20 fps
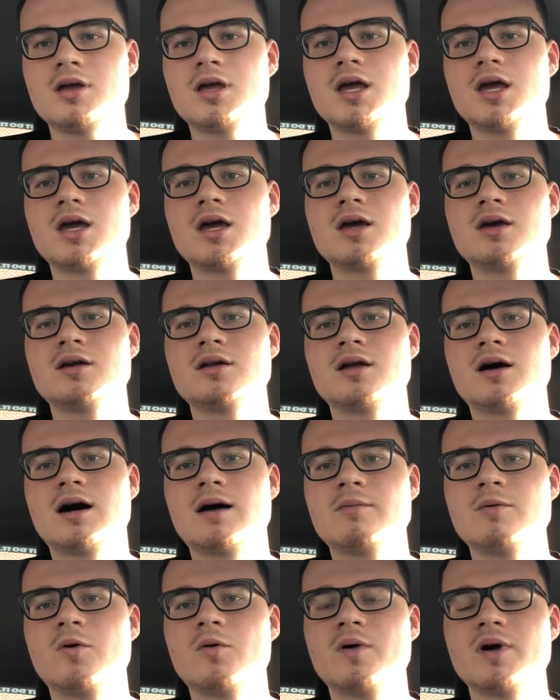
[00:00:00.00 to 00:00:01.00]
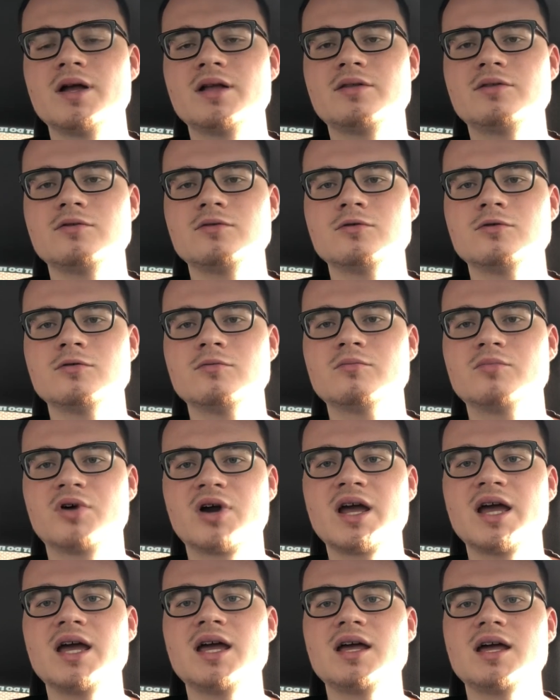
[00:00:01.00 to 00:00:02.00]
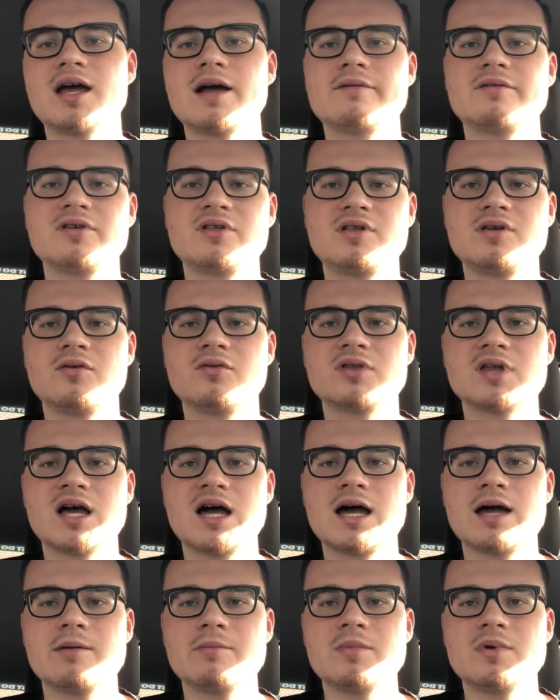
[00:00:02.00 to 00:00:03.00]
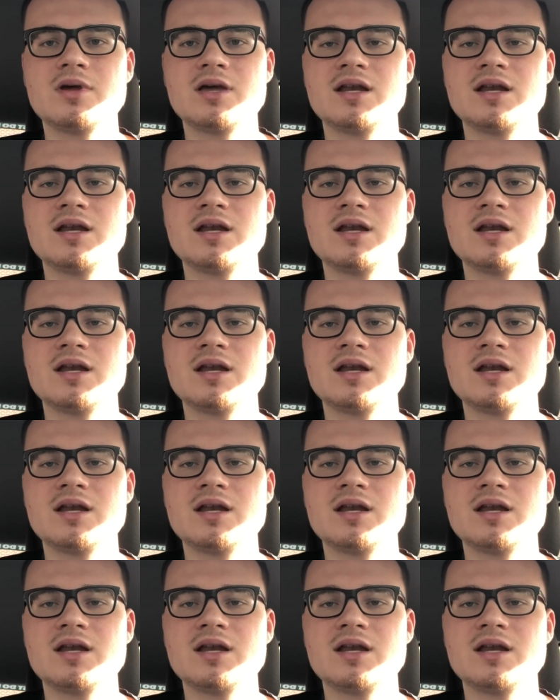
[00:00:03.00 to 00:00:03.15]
and I'm going to bring it every single time.